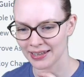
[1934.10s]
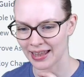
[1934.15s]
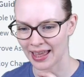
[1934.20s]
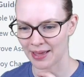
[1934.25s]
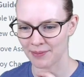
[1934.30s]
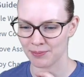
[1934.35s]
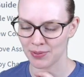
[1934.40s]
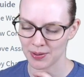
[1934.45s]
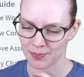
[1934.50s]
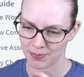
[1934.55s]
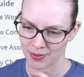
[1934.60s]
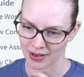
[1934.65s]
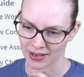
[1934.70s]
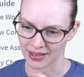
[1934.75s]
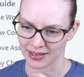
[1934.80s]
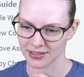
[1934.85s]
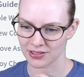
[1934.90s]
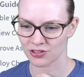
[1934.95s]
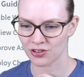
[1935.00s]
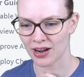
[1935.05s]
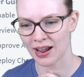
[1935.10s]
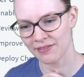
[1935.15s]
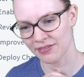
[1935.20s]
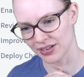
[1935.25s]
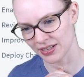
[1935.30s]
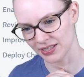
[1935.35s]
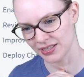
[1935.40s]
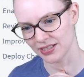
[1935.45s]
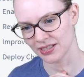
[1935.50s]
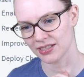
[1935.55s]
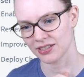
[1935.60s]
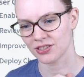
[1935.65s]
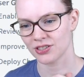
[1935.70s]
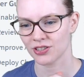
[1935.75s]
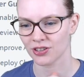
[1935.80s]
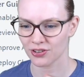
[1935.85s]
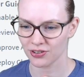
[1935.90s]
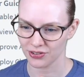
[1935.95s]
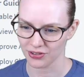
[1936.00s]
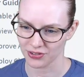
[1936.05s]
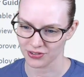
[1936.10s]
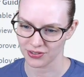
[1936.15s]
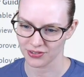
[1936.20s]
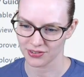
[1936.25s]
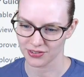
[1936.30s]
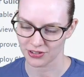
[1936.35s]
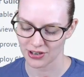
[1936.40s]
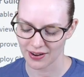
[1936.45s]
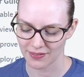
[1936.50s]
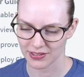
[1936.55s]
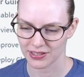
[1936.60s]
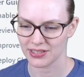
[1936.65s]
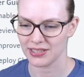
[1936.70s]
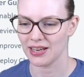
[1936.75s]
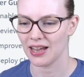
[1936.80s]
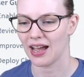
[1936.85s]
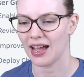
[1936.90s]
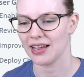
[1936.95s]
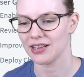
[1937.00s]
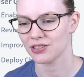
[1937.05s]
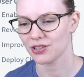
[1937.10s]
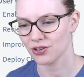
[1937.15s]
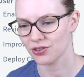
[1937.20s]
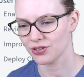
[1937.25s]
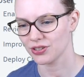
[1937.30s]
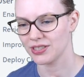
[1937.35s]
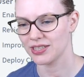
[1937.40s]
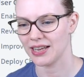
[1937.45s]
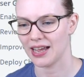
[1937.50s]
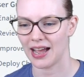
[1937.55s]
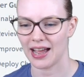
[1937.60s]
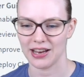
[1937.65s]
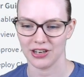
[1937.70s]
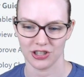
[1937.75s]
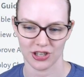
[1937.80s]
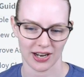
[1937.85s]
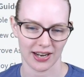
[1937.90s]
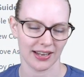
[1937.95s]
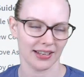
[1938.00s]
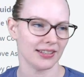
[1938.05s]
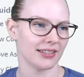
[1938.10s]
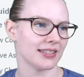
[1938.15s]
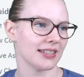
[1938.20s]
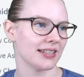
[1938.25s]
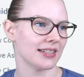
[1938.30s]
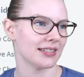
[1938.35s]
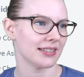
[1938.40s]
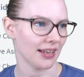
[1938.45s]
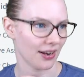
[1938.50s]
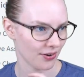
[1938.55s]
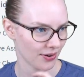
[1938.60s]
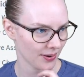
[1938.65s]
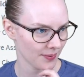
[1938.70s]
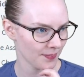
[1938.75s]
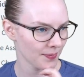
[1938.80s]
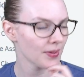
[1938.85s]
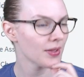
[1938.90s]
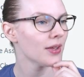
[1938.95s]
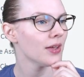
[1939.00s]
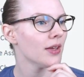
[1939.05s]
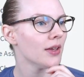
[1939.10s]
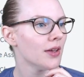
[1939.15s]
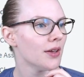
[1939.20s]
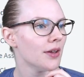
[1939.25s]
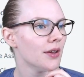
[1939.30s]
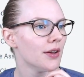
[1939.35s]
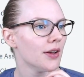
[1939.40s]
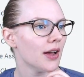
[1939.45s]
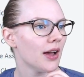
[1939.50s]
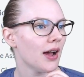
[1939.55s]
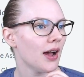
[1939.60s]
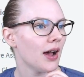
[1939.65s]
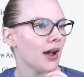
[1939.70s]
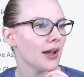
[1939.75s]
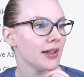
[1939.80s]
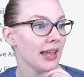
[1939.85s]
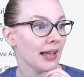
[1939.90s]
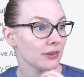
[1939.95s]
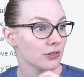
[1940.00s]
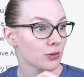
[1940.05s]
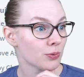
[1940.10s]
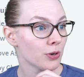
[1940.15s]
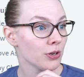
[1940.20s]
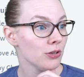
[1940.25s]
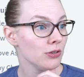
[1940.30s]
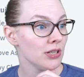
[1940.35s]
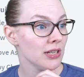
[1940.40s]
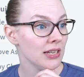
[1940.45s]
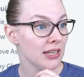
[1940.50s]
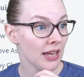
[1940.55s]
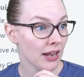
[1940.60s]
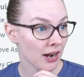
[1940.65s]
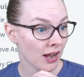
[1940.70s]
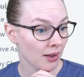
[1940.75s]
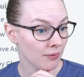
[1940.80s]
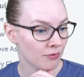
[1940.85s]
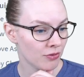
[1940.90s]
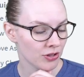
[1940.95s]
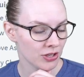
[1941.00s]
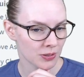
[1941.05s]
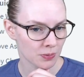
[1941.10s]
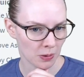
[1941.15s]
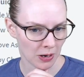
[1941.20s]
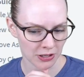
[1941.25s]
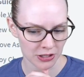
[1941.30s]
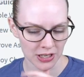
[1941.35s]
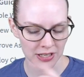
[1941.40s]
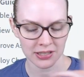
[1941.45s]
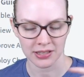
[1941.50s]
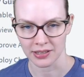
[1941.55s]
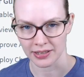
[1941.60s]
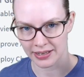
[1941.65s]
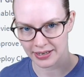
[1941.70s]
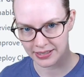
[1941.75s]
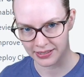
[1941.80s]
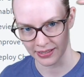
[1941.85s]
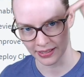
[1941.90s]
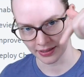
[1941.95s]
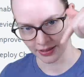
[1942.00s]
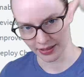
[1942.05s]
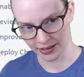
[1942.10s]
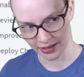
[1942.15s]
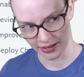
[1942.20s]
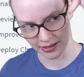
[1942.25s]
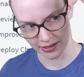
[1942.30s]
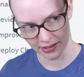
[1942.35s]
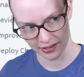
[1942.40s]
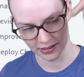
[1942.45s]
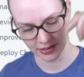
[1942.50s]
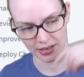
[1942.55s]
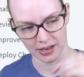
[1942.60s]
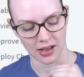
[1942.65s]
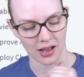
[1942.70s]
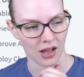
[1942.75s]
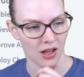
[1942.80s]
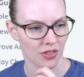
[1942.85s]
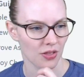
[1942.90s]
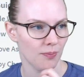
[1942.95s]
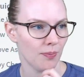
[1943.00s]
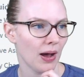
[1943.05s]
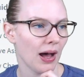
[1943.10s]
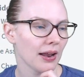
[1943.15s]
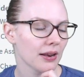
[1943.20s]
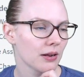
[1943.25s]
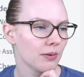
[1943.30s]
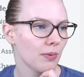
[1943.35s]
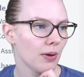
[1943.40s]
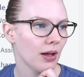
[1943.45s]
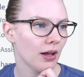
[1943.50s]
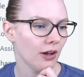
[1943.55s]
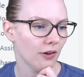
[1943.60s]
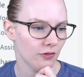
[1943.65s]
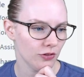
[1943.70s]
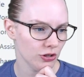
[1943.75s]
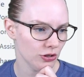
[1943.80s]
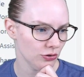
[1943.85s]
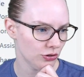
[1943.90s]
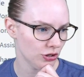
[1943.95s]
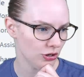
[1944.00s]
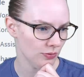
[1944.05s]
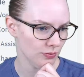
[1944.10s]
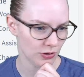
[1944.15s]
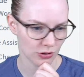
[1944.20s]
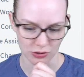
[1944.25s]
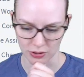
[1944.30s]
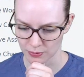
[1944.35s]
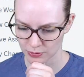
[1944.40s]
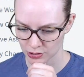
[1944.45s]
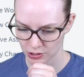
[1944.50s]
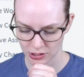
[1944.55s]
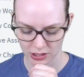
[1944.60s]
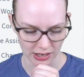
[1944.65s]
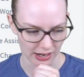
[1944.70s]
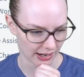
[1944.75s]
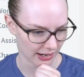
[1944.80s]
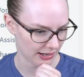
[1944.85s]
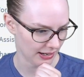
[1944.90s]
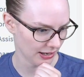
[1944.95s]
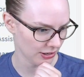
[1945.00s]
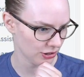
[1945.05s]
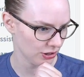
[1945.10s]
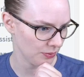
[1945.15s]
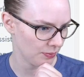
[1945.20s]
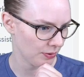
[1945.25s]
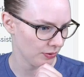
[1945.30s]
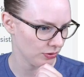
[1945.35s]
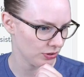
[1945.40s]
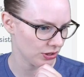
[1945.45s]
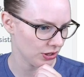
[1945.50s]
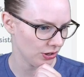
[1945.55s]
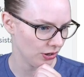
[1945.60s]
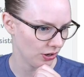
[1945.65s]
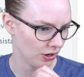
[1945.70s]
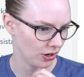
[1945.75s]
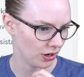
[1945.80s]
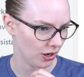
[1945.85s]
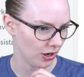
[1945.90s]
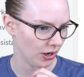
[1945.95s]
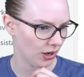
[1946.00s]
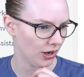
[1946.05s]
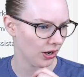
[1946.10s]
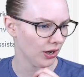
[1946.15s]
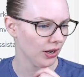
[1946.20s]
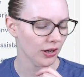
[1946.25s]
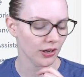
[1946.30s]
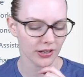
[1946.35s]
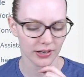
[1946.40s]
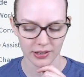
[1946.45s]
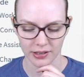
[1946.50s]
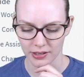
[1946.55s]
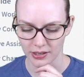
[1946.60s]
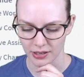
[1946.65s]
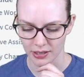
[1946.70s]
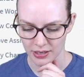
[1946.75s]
Bitbucket, Travis CI, Circle CI, Jenkins, etc. Yeah, so we're using GitHub for this project. The link is in the bottom of the YouTube description, and I can actually post it on